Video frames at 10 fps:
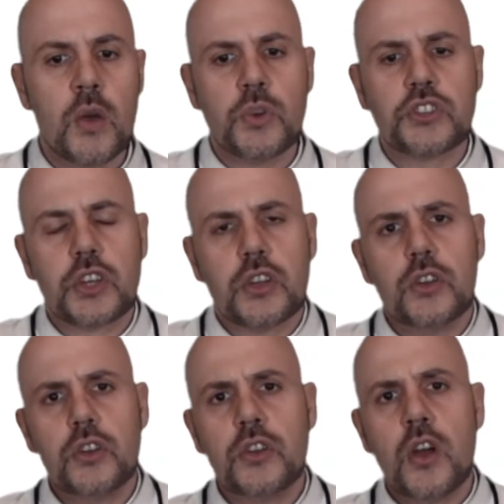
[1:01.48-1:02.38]
which
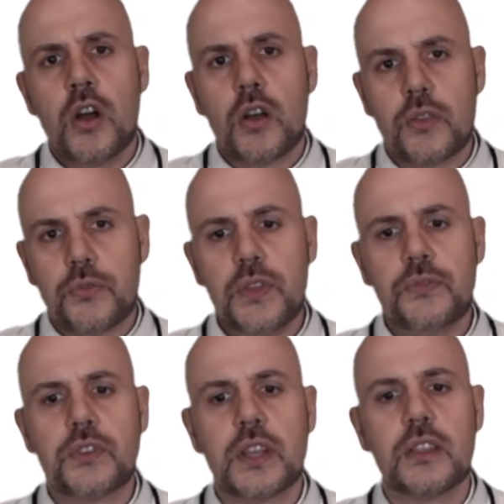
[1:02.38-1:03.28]
occurred on the
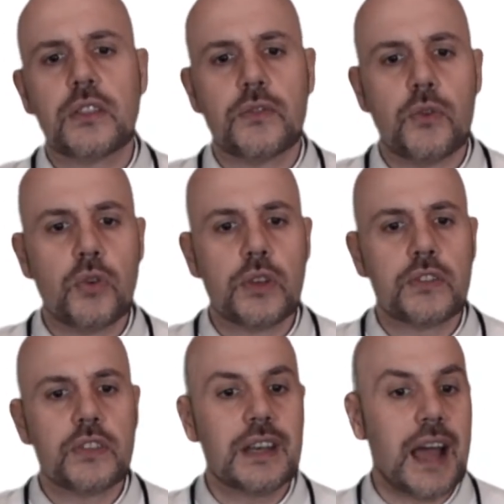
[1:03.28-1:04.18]
15th of
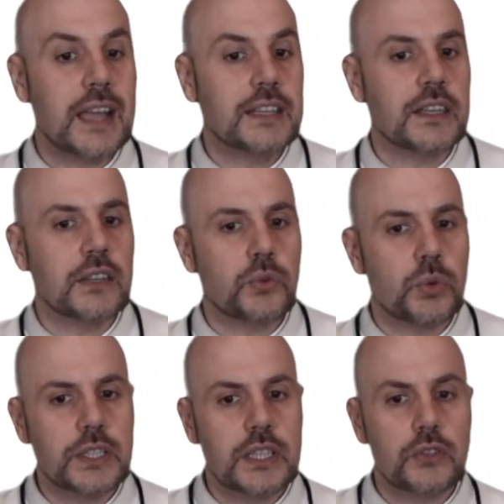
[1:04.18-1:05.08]
August in
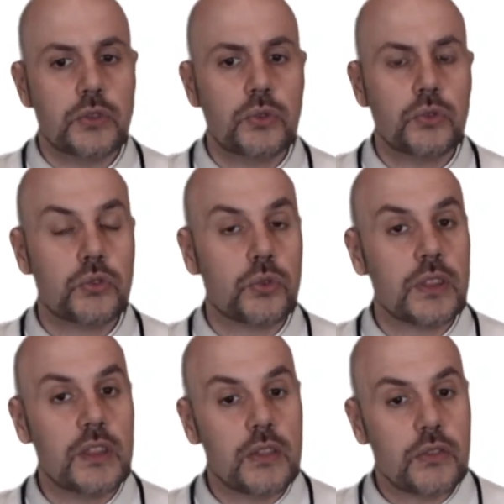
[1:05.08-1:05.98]
1822 during
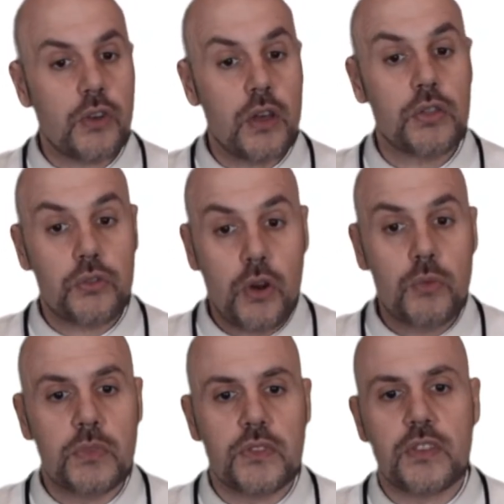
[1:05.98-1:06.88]
the
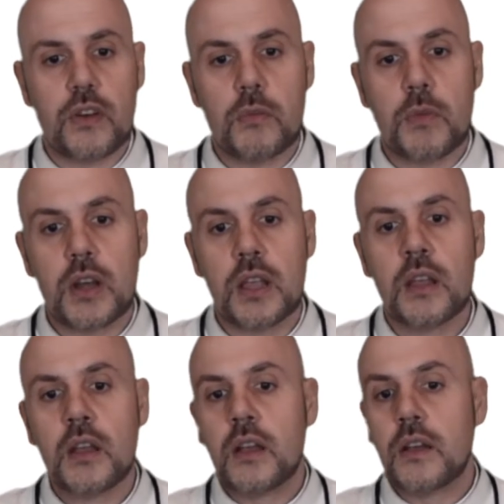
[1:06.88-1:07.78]
enthronement ceremony
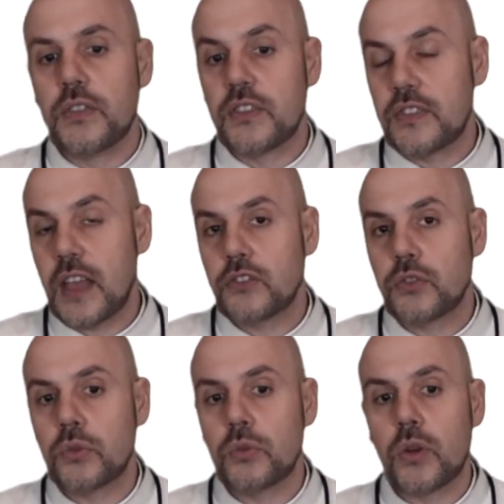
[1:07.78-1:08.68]
of the
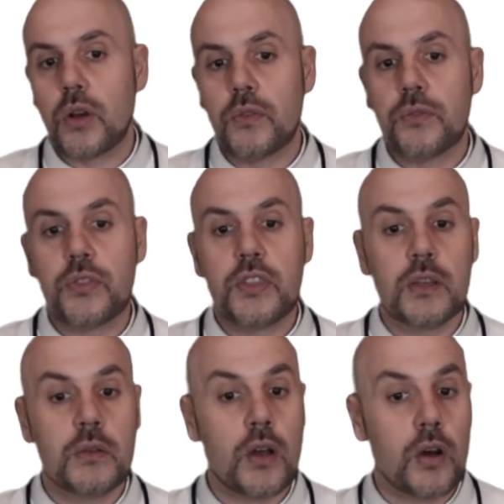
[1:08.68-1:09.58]
statue of
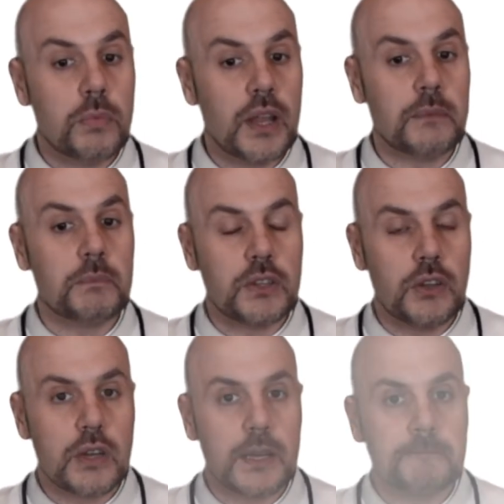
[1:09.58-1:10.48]
the Oblate Madonna.